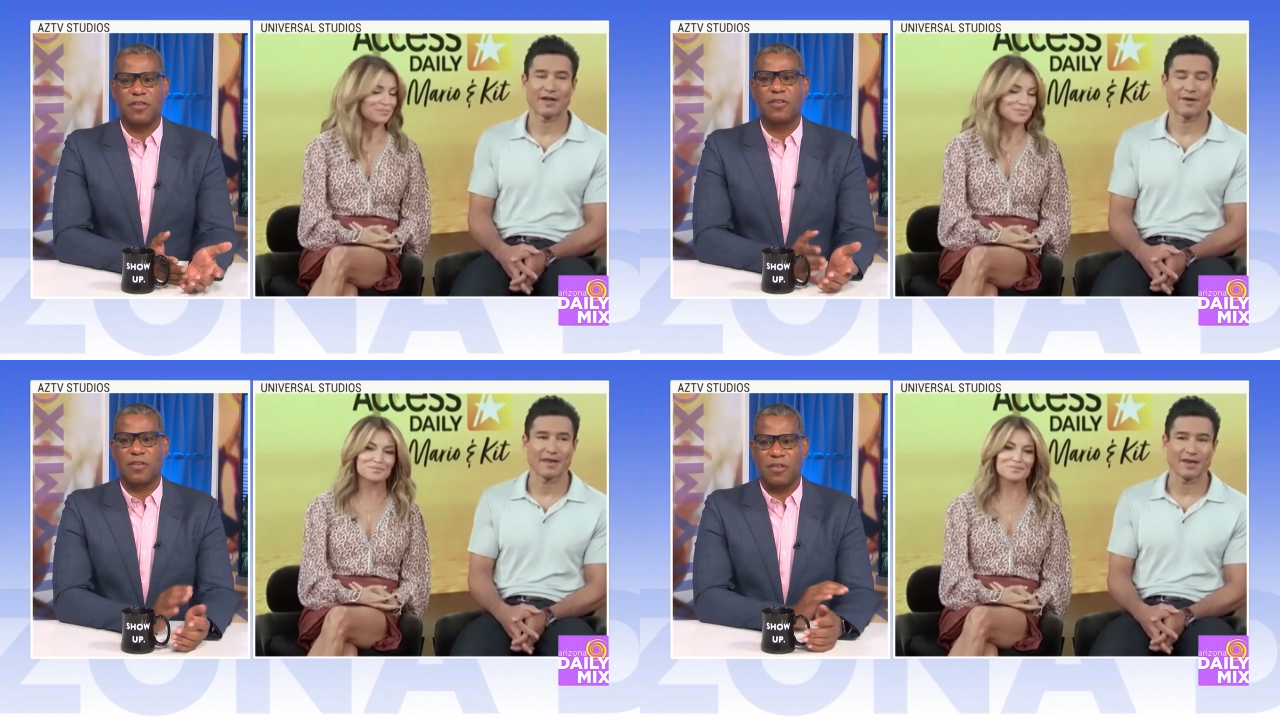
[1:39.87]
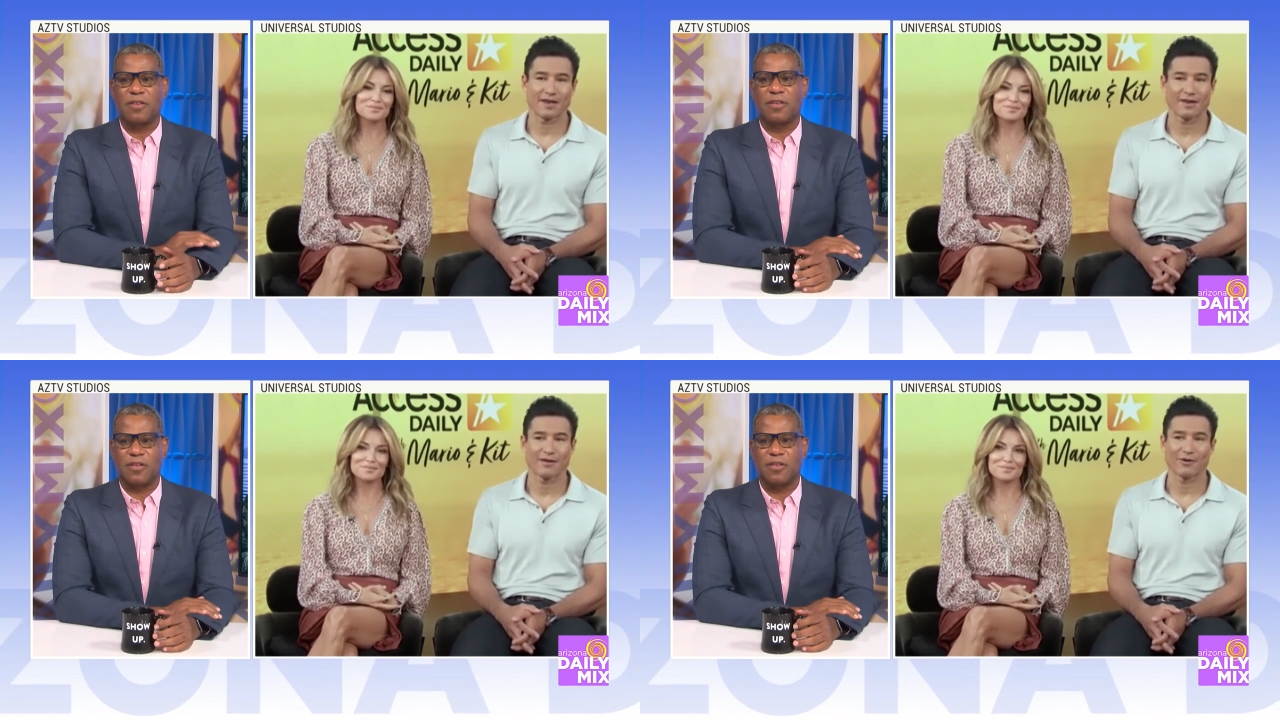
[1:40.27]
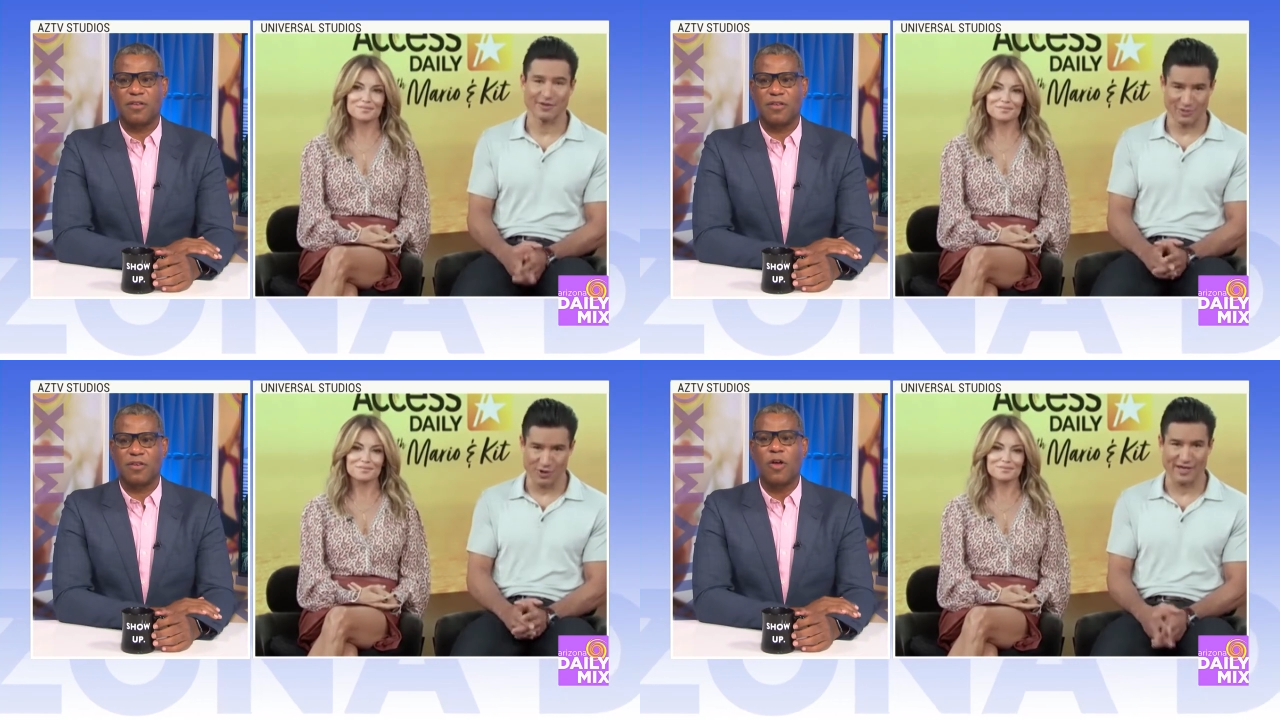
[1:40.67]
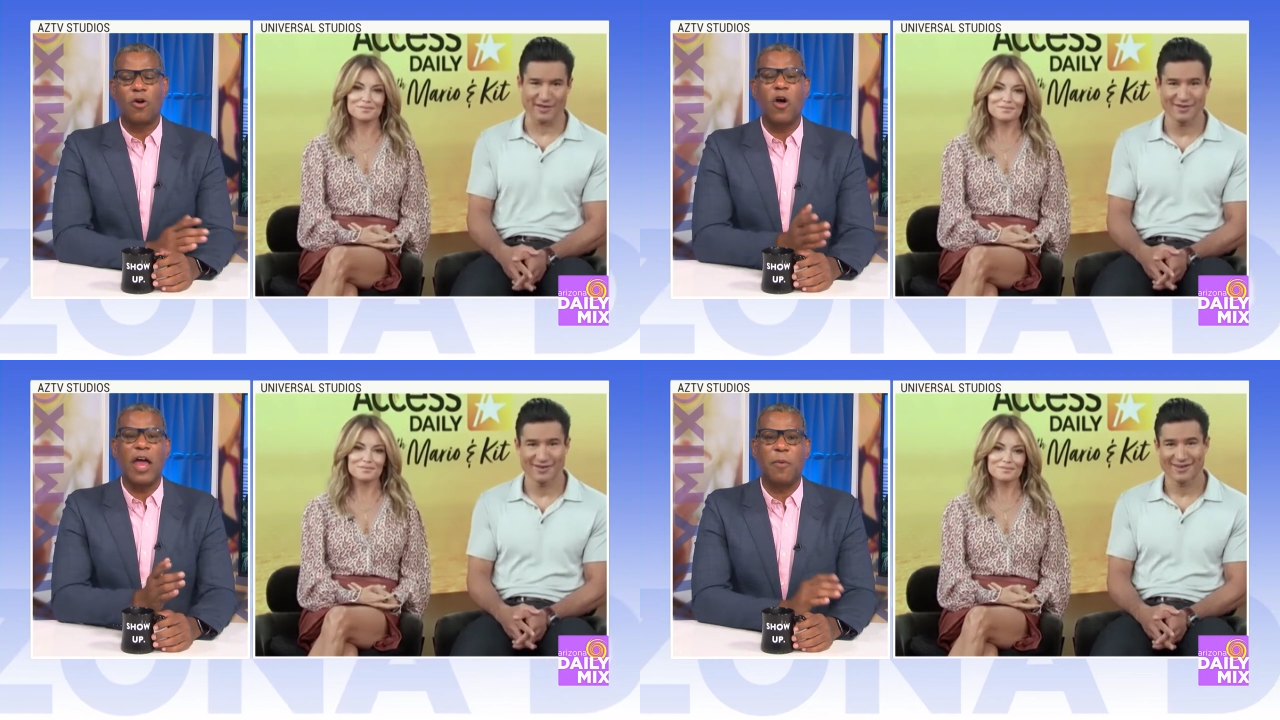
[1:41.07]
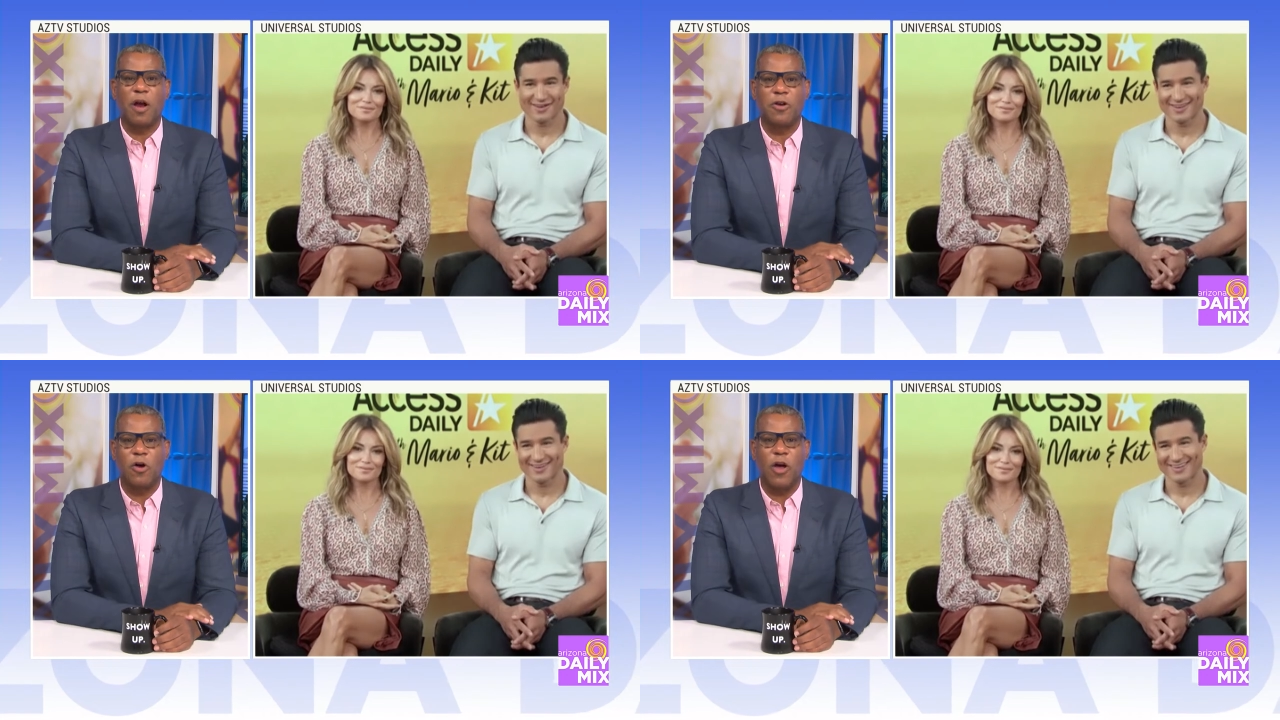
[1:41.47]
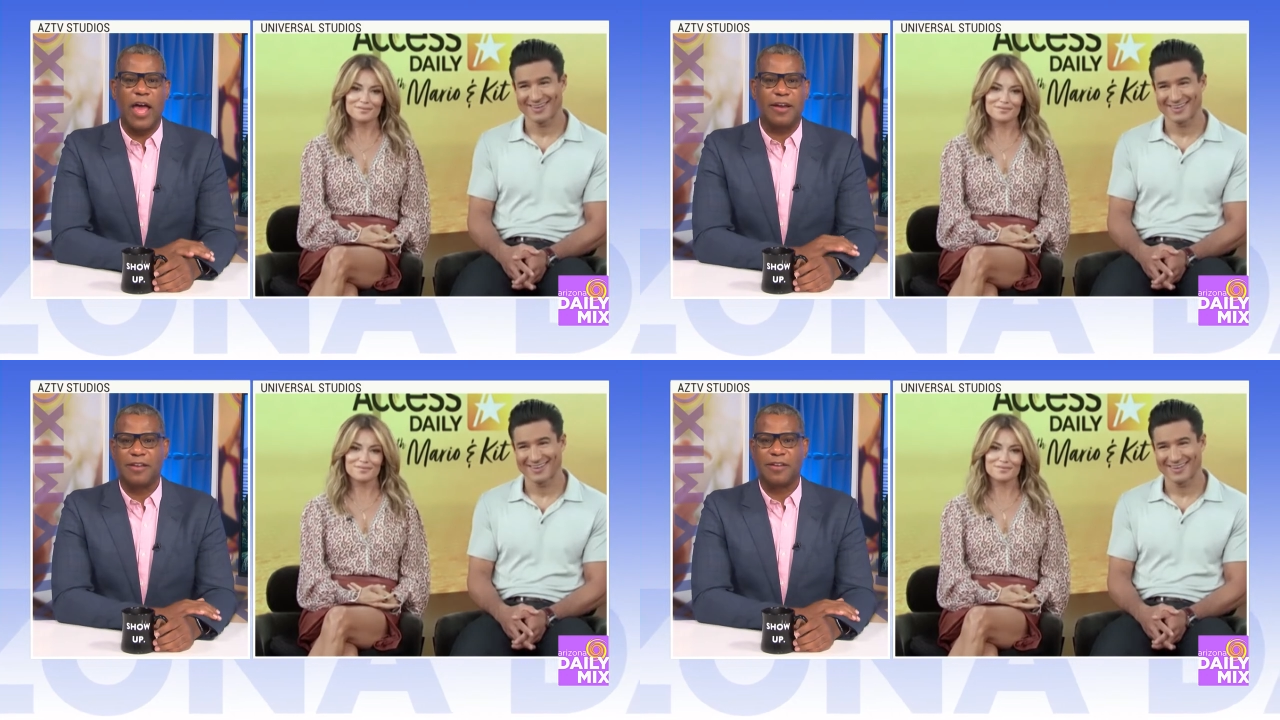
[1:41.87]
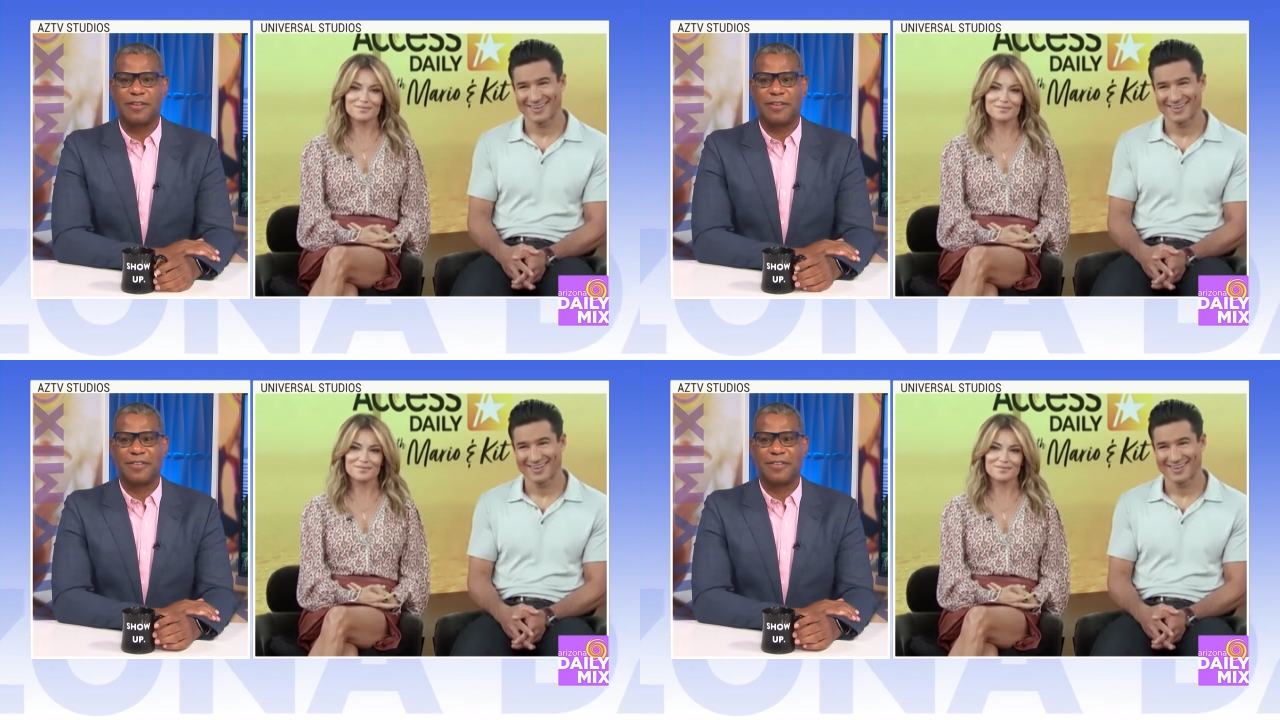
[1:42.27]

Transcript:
Speaker 1: I, I, agree. I mean, go ahead. No, go ahead, Mario. No, go ahead.